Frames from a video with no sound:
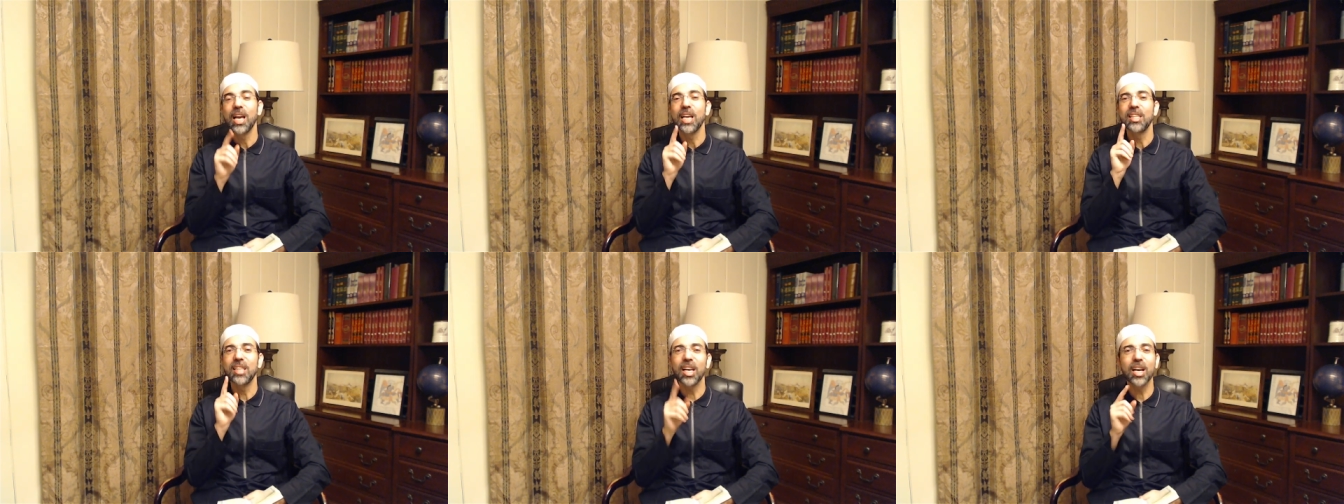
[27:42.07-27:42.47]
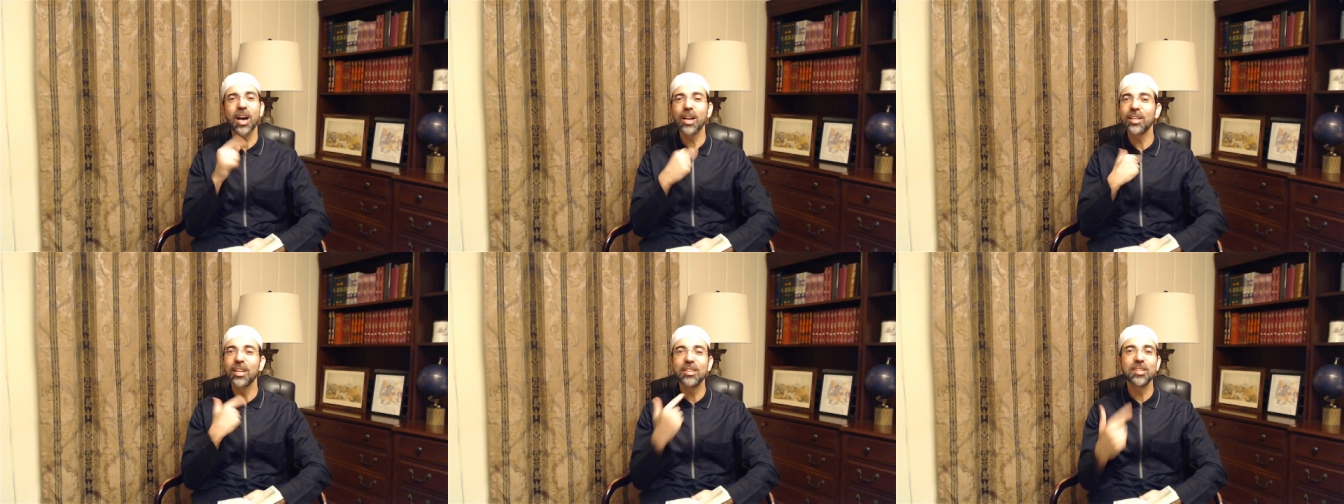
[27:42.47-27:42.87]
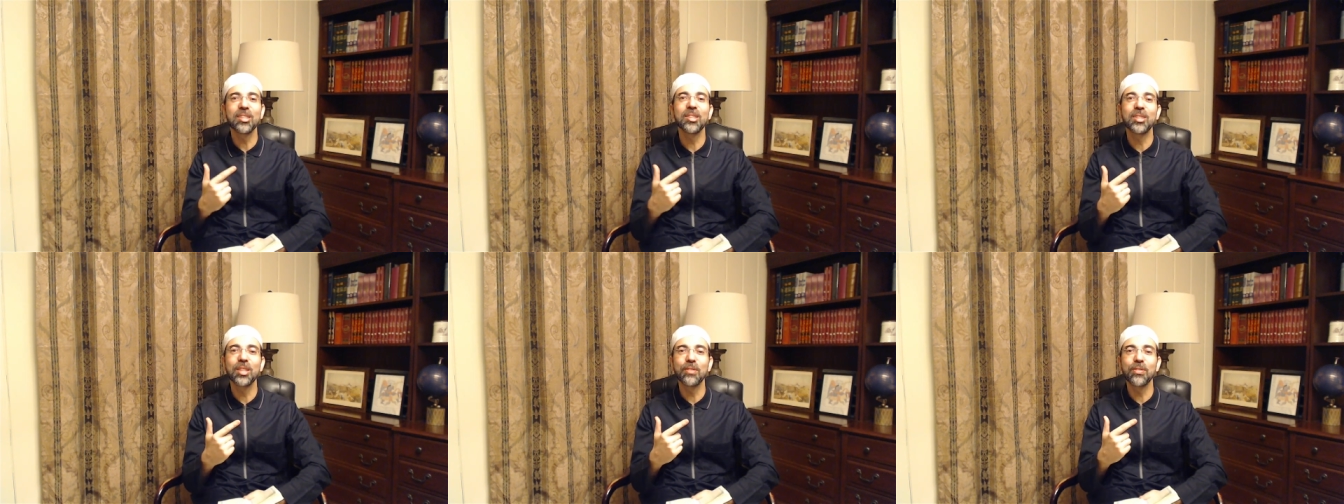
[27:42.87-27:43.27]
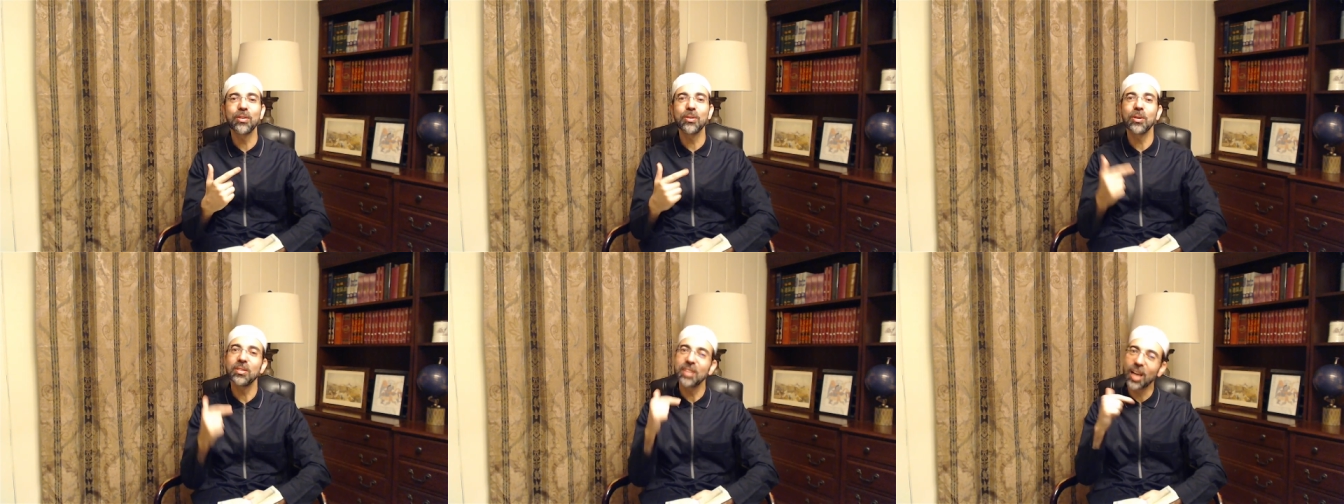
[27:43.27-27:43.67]
Say, Ya Allah, this is
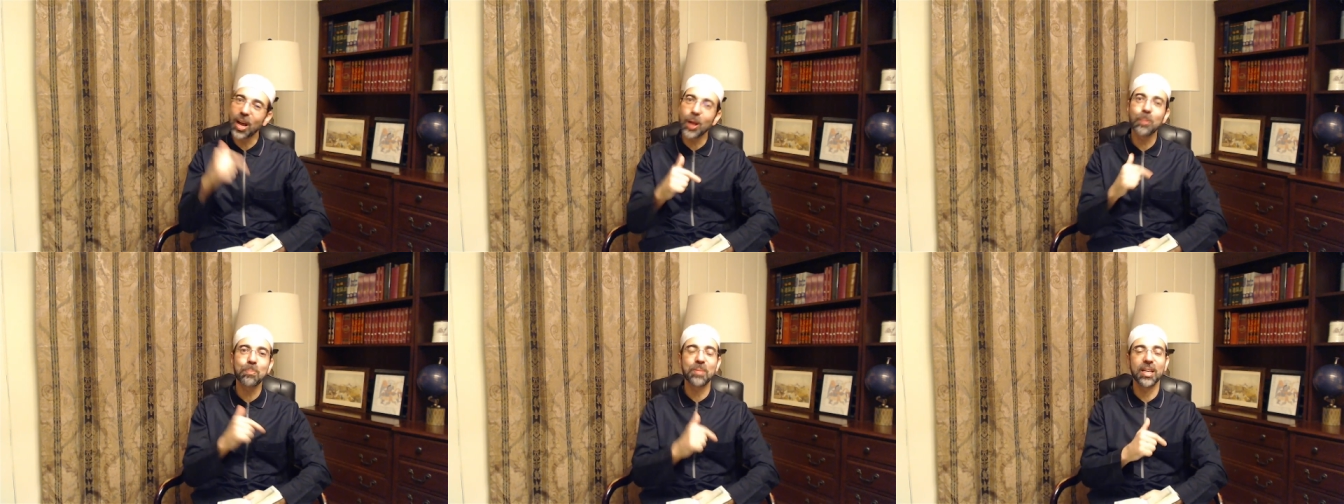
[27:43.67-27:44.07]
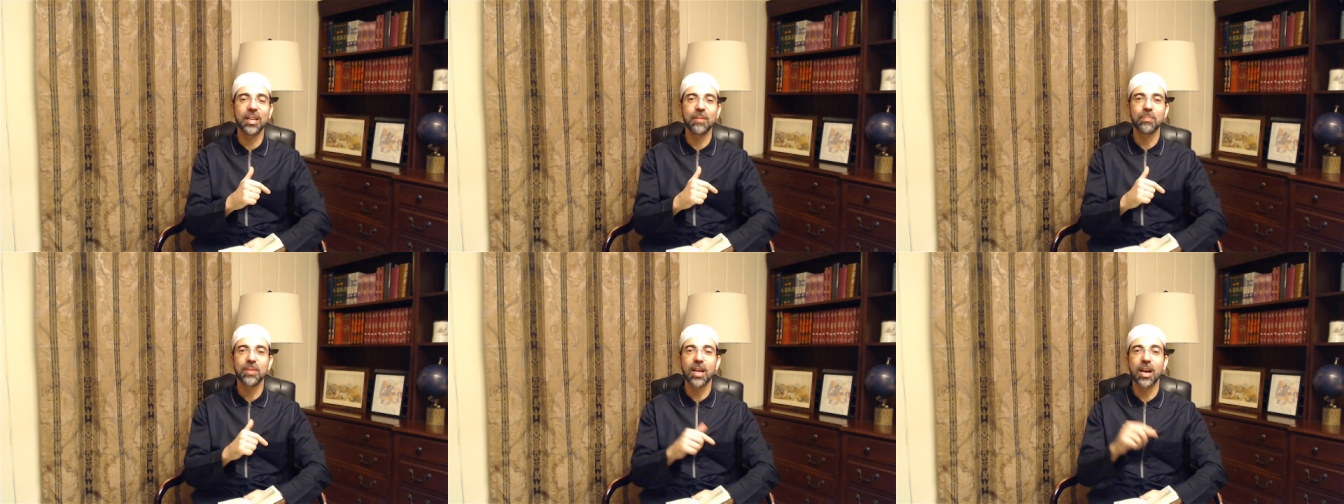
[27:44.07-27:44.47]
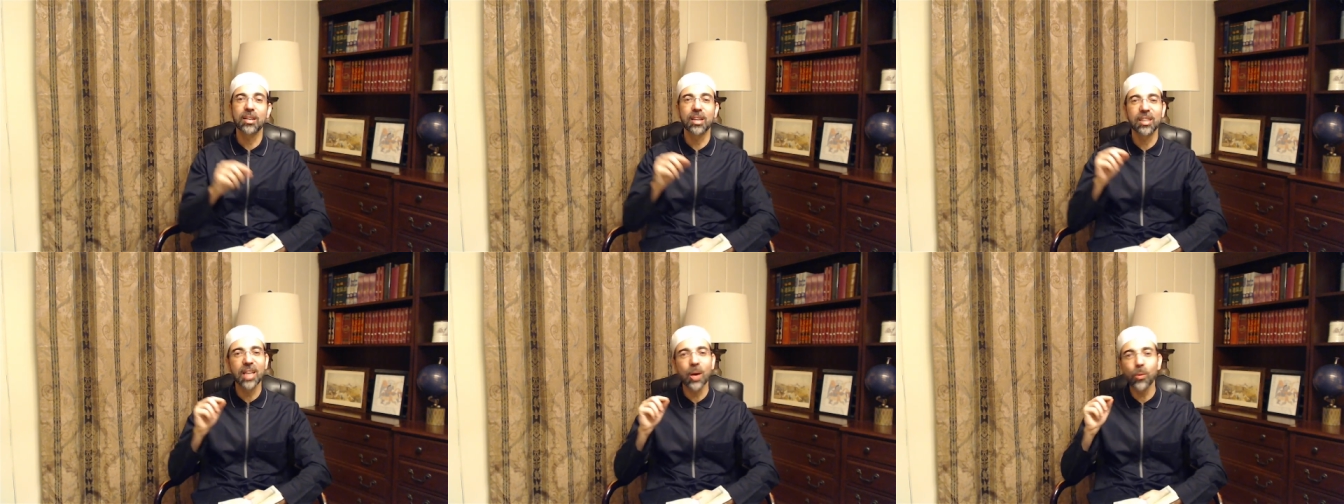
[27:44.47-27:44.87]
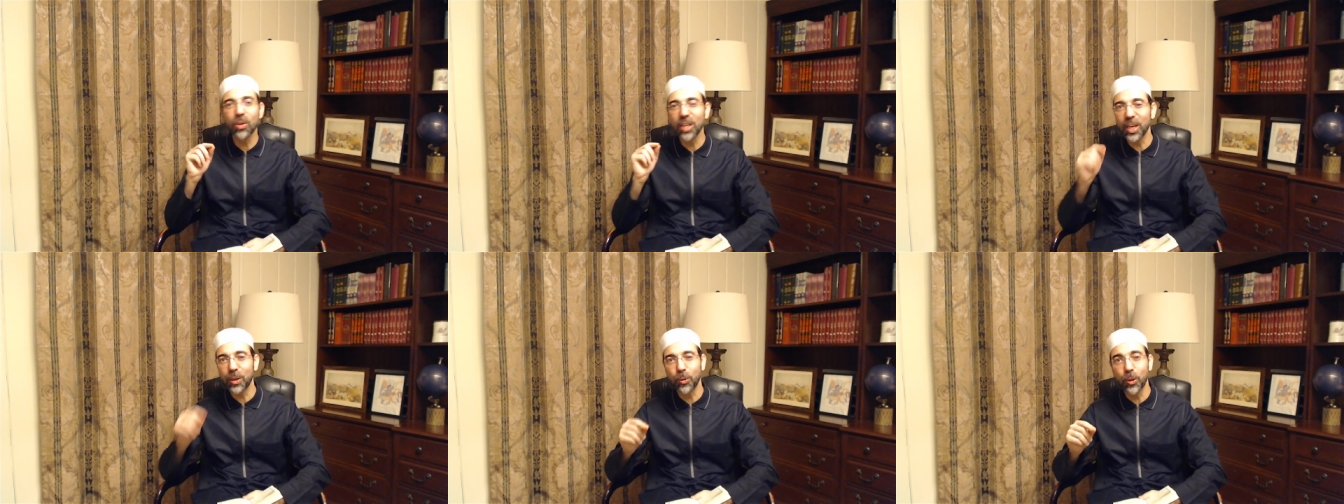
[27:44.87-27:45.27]
difficult, help me. And Allah will
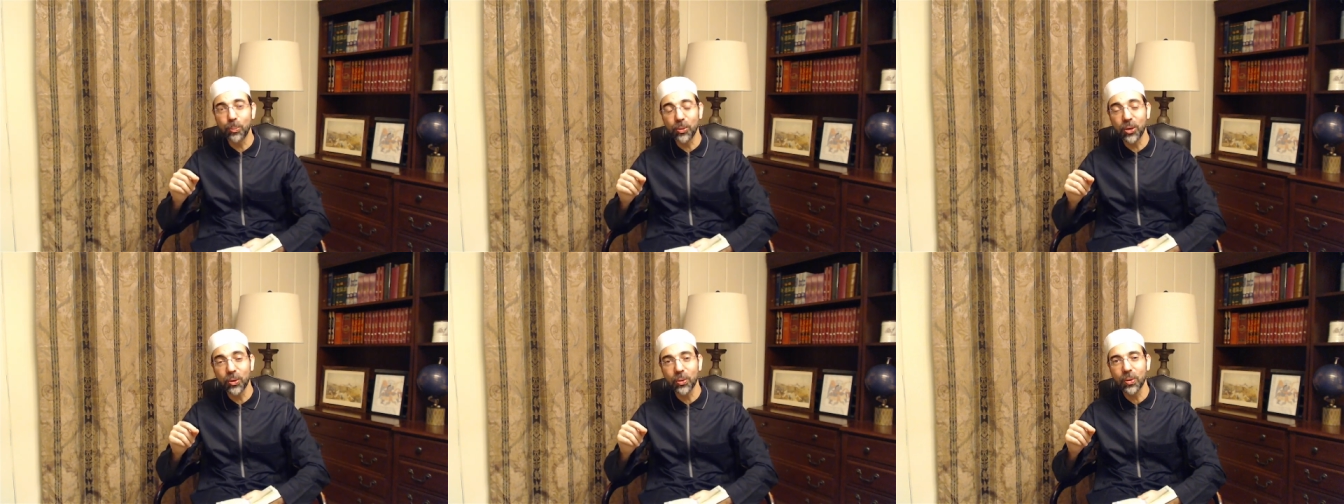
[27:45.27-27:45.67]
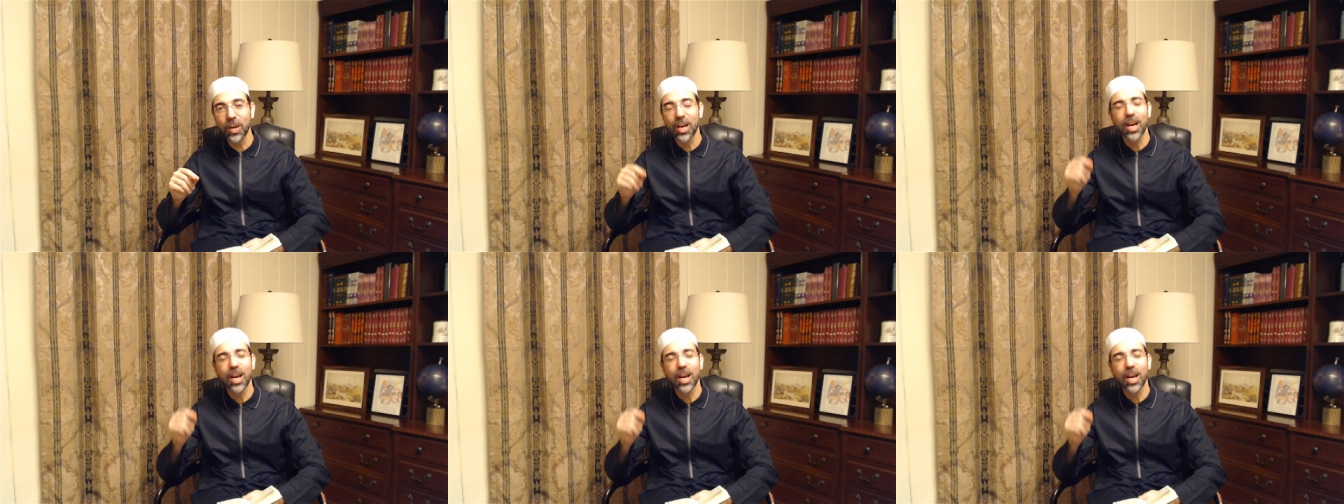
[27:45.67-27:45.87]
equip you